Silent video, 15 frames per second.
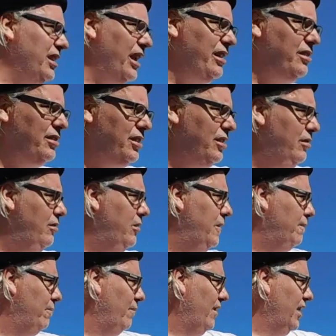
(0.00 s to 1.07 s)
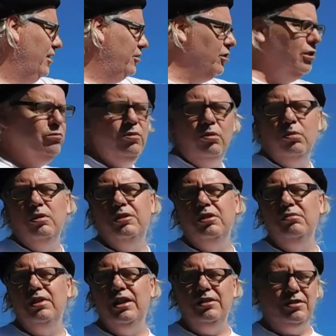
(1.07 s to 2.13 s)
they used to, during World War
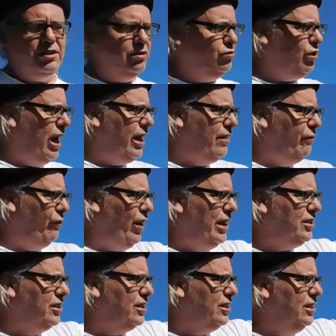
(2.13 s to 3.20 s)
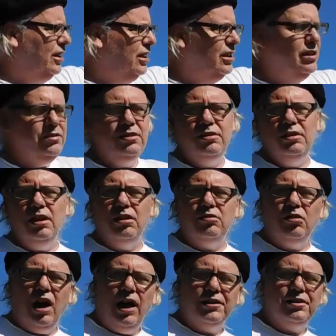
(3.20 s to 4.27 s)
II, they used to drag a fence
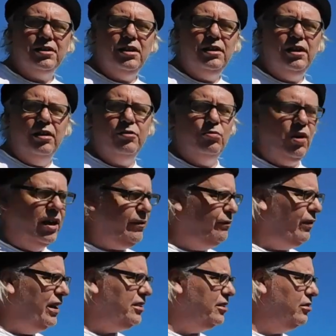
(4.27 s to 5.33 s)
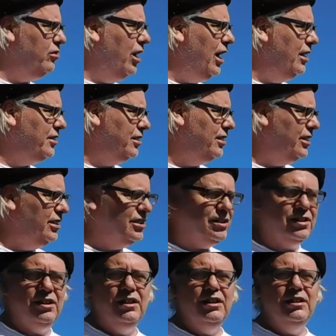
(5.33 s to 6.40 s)
across, an underwater fence across
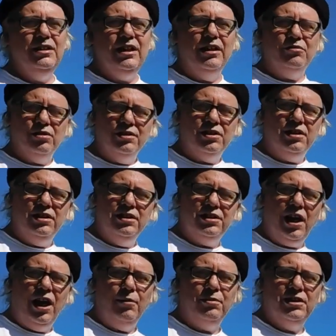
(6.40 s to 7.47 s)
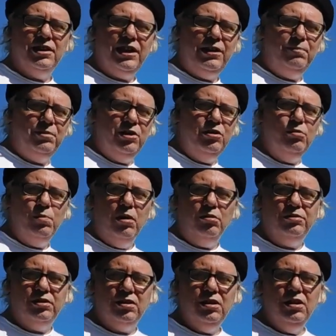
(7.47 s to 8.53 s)
the entrance to this harbor to keep
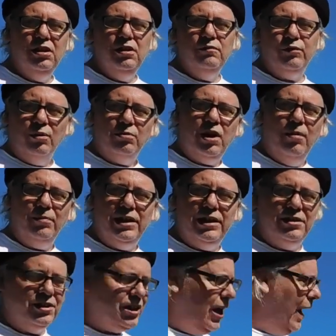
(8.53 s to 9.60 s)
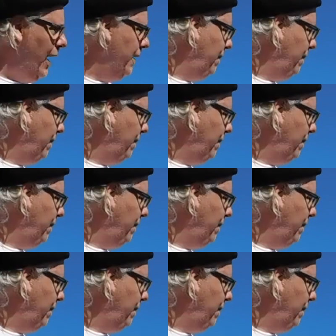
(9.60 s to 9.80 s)
U-boats from coming inside.